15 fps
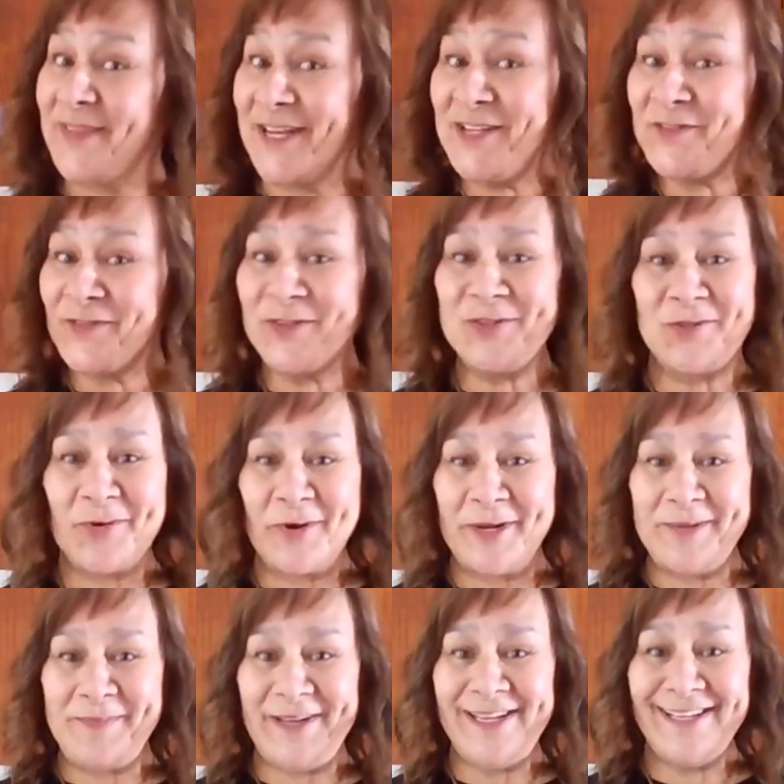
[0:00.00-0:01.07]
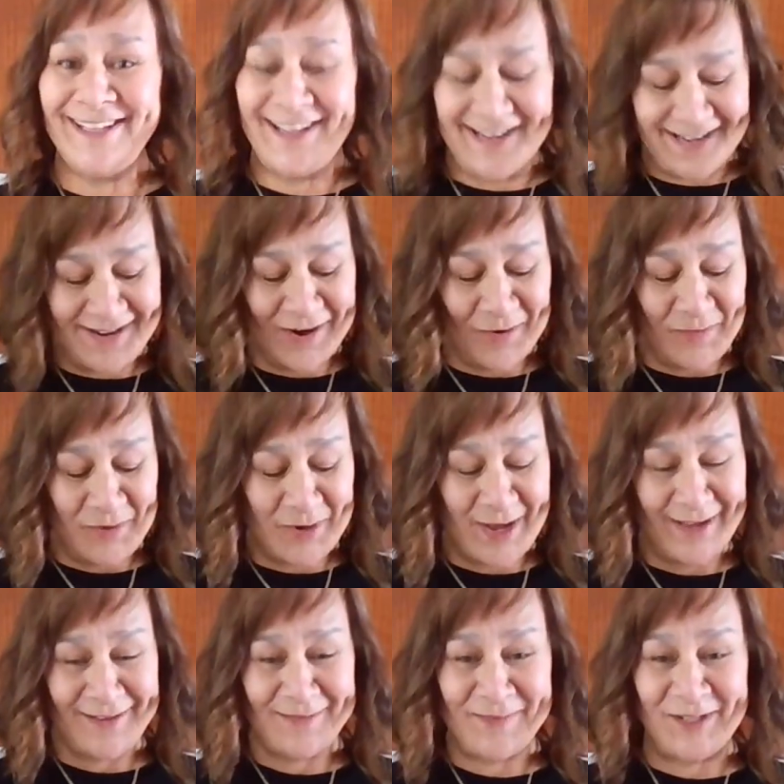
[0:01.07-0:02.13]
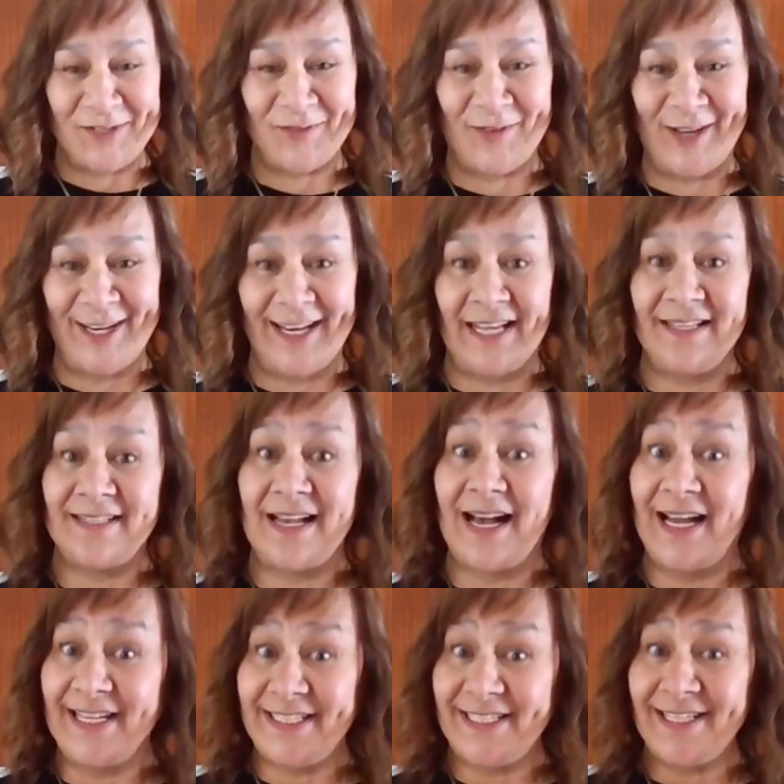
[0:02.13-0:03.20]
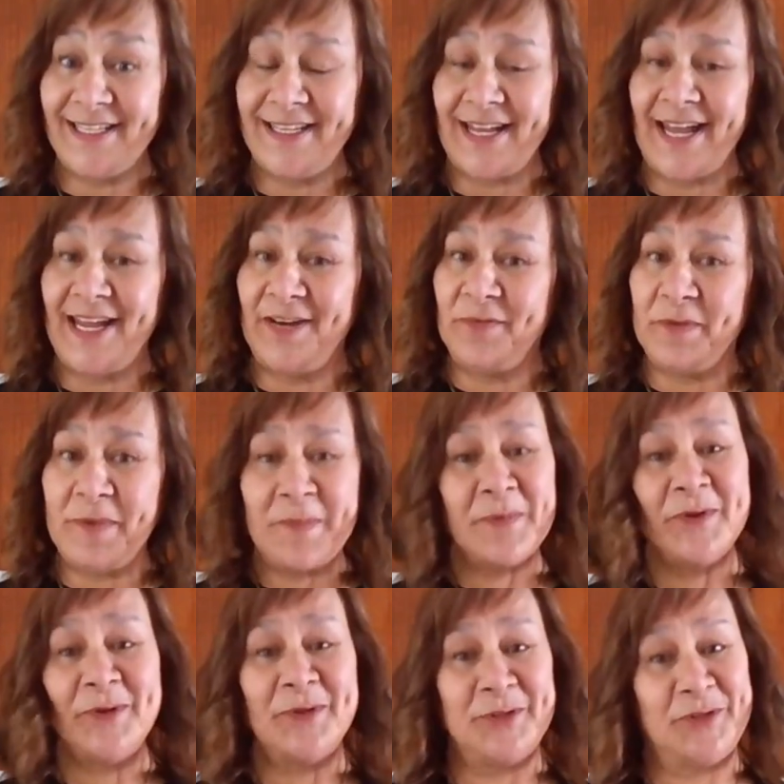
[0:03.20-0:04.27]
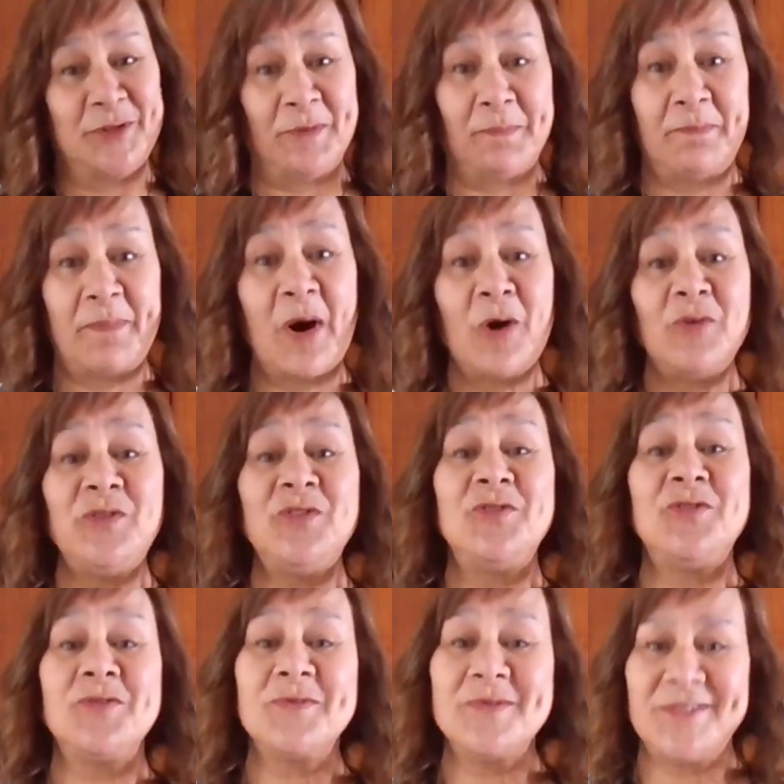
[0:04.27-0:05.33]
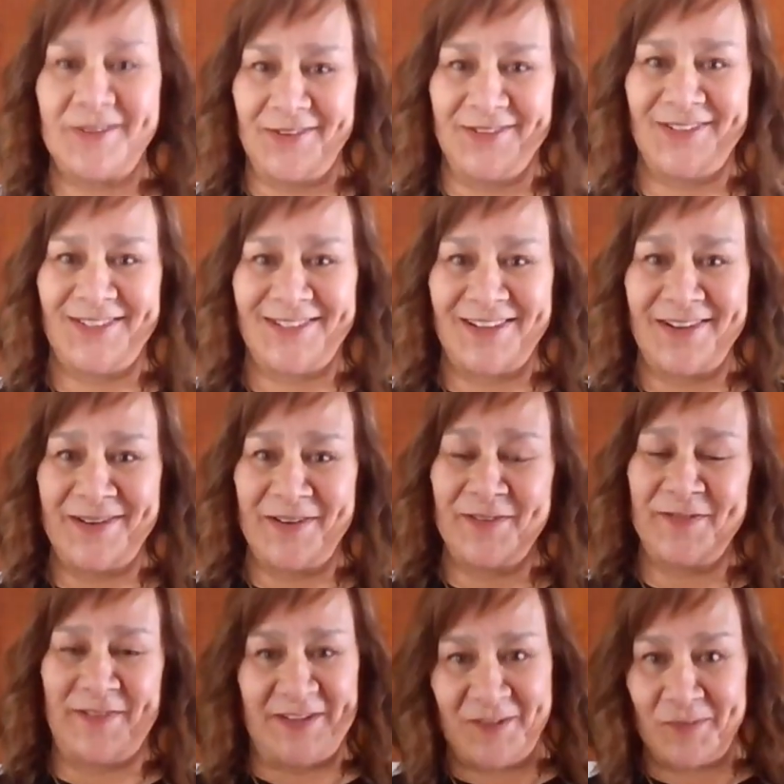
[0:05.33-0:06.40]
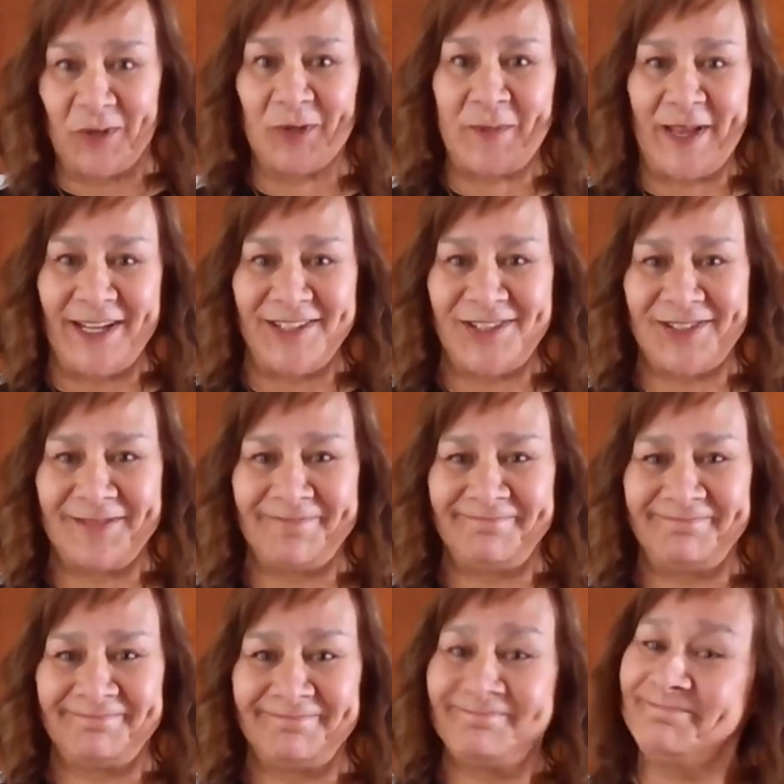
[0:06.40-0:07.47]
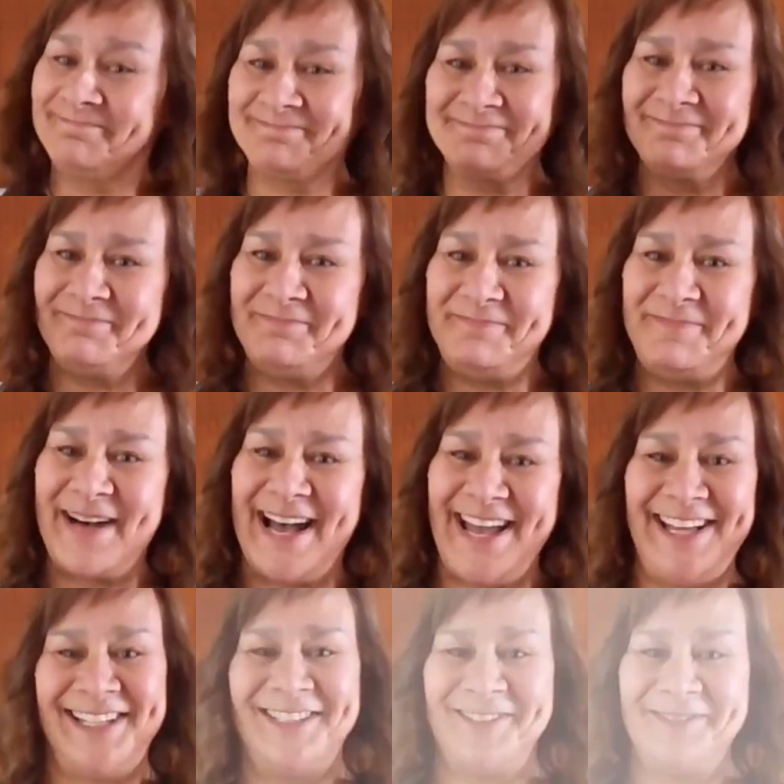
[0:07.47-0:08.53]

Thanks for joining me. I hope you had as much fun as I did. And remember to post your results on our Facebook page. Bye.